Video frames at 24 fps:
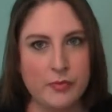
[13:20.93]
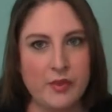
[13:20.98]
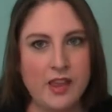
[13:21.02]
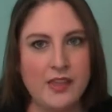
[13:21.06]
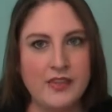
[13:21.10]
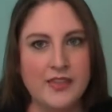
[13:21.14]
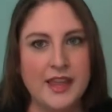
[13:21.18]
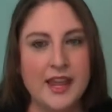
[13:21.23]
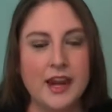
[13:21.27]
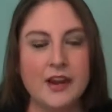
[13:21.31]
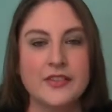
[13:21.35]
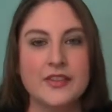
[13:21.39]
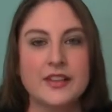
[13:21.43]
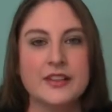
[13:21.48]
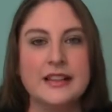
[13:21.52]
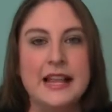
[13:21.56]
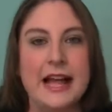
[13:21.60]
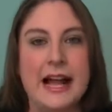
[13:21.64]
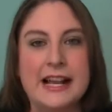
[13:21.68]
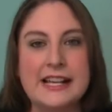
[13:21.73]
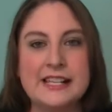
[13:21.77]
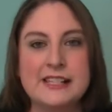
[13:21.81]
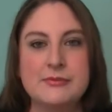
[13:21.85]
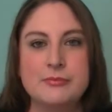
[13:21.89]
They are the
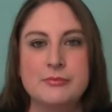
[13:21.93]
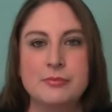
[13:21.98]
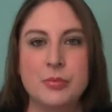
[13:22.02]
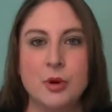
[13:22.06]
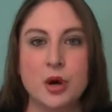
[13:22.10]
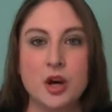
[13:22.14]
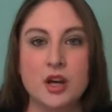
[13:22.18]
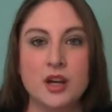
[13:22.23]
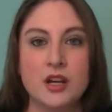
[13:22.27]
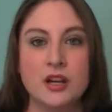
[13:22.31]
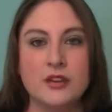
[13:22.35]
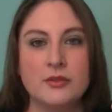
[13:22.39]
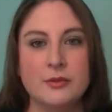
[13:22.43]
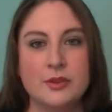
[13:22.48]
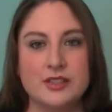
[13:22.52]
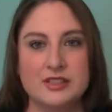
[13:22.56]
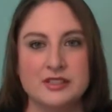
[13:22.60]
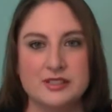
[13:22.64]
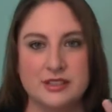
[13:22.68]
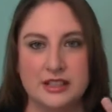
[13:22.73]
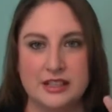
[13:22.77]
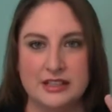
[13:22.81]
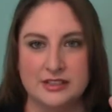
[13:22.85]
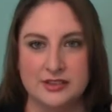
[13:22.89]
last book,
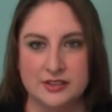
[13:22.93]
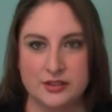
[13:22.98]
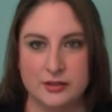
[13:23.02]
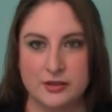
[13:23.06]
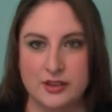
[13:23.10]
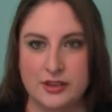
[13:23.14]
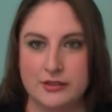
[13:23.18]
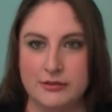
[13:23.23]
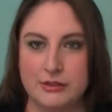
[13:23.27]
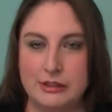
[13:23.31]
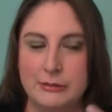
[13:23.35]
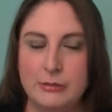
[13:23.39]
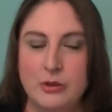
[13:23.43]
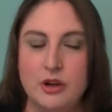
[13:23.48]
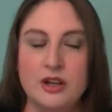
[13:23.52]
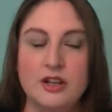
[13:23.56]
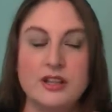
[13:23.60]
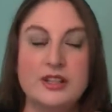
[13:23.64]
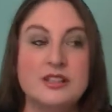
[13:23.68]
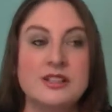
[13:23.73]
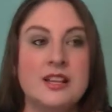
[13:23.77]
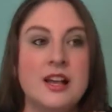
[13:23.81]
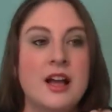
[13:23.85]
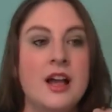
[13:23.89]
which because there's only three
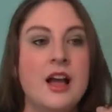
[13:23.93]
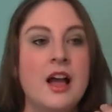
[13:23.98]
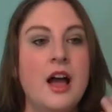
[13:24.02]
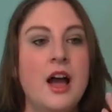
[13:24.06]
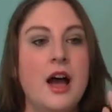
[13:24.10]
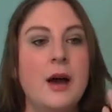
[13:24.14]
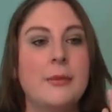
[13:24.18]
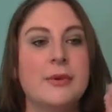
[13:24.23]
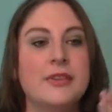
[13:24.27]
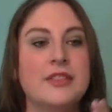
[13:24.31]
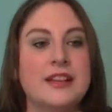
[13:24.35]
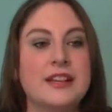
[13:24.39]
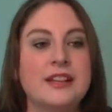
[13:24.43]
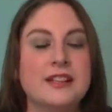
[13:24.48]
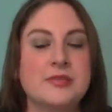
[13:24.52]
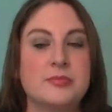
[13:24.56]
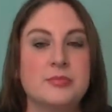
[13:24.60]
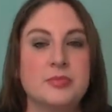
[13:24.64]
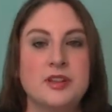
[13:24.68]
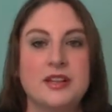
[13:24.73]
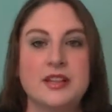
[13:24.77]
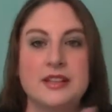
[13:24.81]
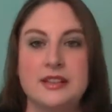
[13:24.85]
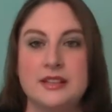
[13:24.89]
books, but they
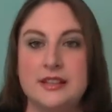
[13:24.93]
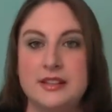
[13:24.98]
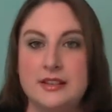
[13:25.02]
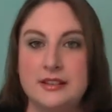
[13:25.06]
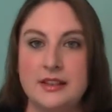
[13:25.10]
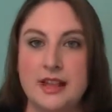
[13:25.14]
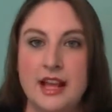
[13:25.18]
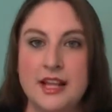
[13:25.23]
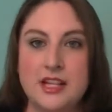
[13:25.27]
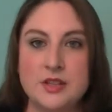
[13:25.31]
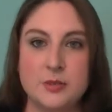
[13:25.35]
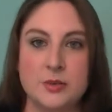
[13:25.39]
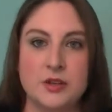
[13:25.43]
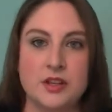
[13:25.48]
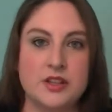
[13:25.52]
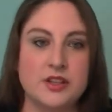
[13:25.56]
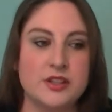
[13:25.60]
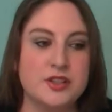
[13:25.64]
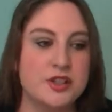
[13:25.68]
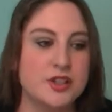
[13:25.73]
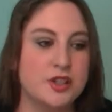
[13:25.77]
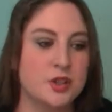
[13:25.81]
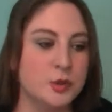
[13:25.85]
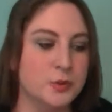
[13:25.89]
split the last one in
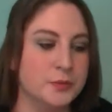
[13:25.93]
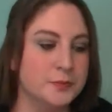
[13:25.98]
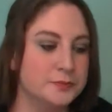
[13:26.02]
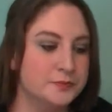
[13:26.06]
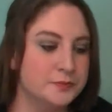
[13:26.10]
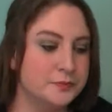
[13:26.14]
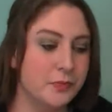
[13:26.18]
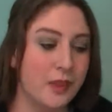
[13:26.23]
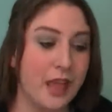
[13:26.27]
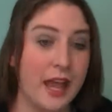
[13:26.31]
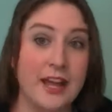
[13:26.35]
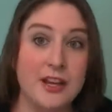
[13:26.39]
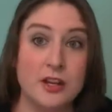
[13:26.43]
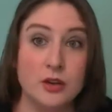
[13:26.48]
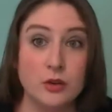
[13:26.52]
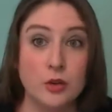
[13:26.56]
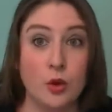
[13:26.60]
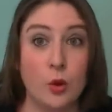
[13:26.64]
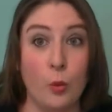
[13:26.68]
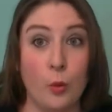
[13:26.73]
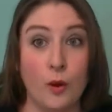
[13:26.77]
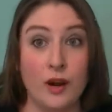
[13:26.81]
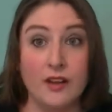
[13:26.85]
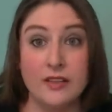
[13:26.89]
two. I don't
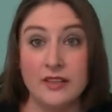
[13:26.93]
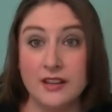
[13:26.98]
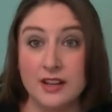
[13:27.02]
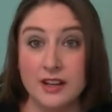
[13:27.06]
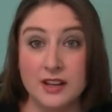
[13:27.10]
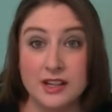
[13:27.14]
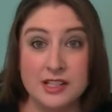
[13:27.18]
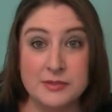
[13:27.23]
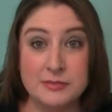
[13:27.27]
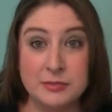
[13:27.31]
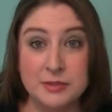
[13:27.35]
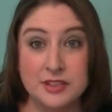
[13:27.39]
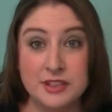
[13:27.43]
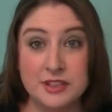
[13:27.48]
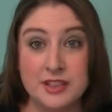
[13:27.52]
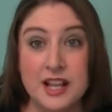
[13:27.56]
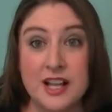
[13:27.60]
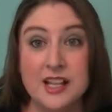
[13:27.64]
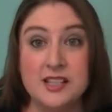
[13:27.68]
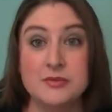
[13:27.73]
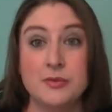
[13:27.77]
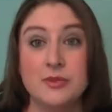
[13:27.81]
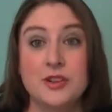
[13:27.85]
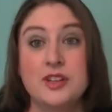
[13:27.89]
know where they're going to split the
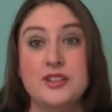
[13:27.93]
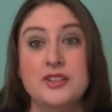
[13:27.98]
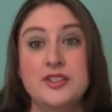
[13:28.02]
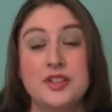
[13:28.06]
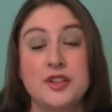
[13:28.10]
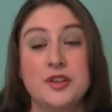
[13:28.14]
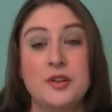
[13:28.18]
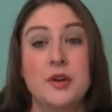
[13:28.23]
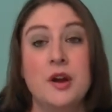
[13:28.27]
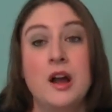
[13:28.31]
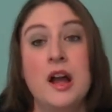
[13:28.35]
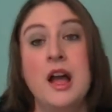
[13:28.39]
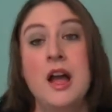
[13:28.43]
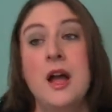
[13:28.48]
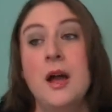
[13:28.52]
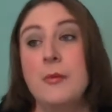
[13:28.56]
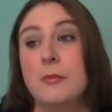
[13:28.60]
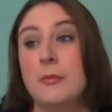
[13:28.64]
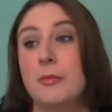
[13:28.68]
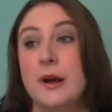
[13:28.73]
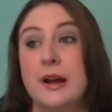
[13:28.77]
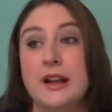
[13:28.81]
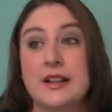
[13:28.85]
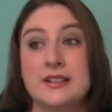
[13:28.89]
last one in two,
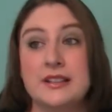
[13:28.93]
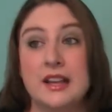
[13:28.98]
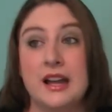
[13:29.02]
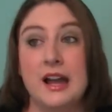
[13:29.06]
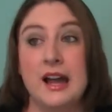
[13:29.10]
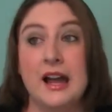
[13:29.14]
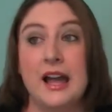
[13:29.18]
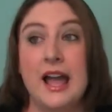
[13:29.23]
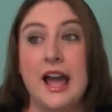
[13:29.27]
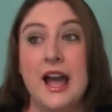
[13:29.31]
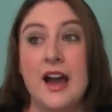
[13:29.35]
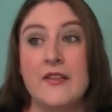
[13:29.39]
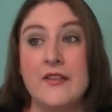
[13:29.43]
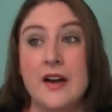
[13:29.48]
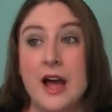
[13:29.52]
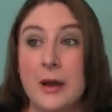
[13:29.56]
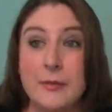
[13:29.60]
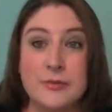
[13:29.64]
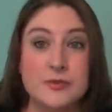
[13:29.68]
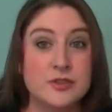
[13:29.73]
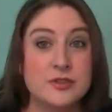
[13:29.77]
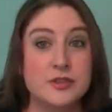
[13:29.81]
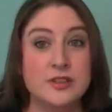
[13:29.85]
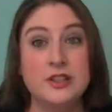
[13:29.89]
but I have
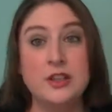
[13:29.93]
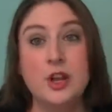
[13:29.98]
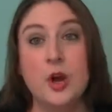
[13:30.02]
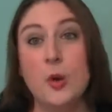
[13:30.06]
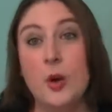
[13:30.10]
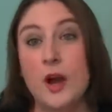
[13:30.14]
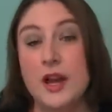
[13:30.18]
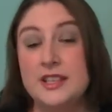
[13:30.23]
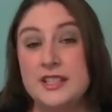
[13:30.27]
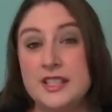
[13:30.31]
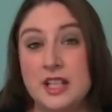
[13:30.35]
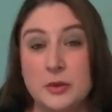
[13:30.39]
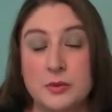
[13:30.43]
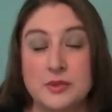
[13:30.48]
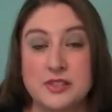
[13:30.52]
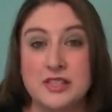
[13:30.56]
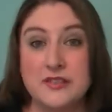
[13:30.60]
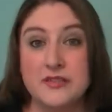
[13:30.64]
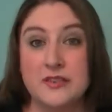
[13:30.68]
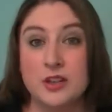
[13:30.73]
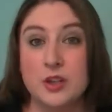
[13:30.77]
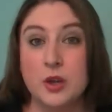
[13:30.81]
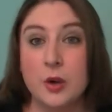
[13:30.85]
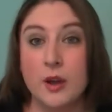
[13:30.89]
absolutely no idea what's
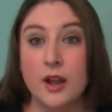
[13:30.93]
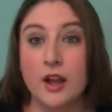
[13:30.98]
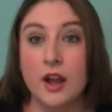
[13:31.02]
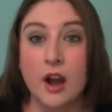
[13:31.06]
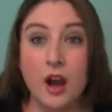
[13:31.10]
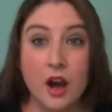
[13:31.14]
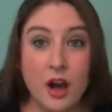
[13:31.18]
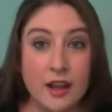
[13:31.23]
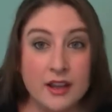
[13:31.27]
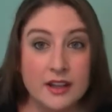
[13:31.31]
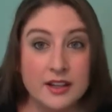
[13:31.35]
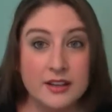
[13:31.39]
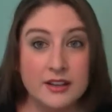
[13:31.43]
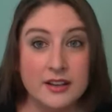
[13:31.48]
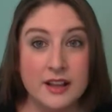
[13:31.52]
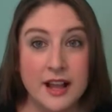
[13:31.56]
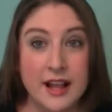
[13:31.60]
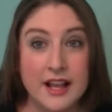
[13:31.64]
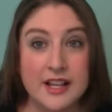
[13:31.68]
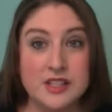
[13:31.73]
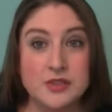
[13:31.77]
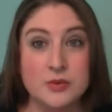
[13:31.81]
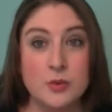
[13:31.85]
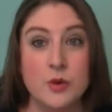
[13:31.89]
even going on in the
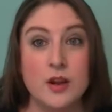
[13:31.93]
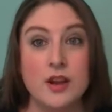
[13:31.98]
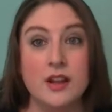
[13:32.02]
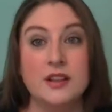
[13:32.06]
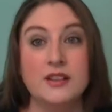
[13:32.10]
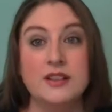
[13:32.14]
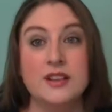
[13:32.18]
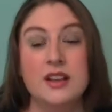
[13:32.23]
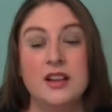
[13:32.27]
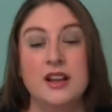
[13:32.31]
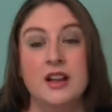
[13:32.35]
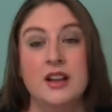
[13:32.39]
last one